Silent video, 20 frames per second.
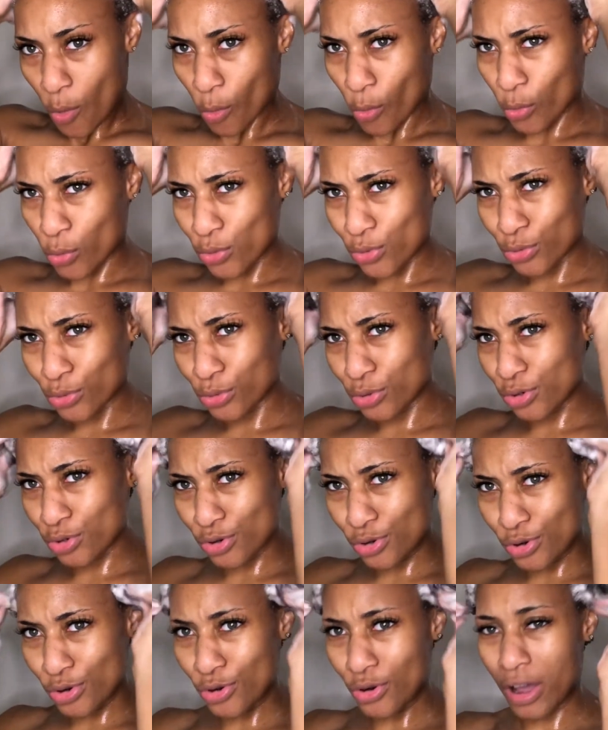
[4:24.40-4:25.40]

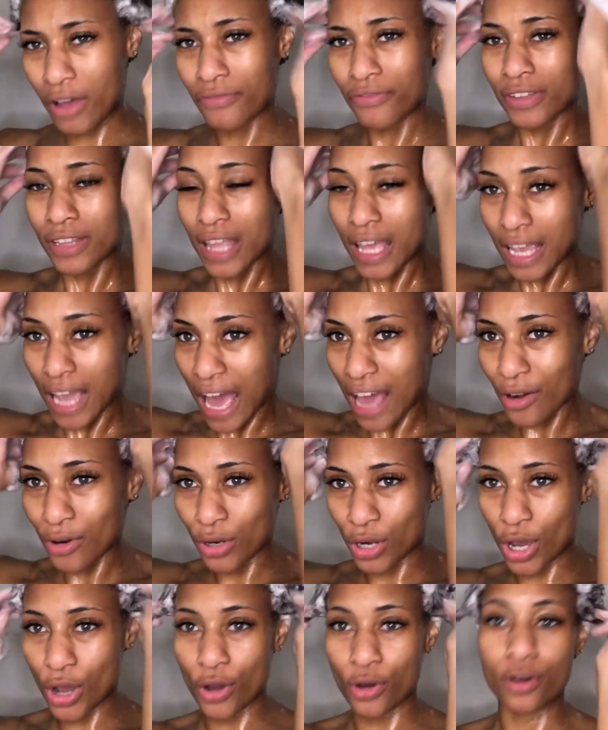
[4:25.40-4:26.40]
Ooh, I feel like, I don't
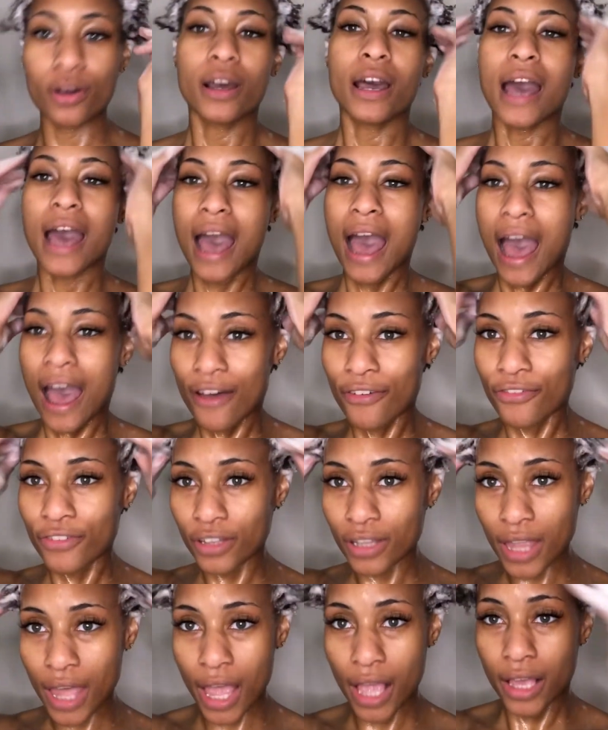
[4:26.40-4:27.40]
know. I feel
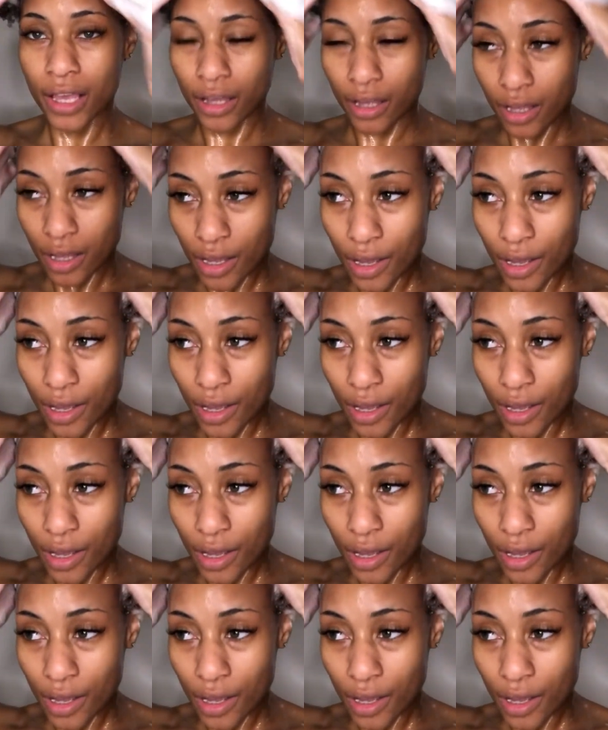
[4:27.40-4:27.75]
like, I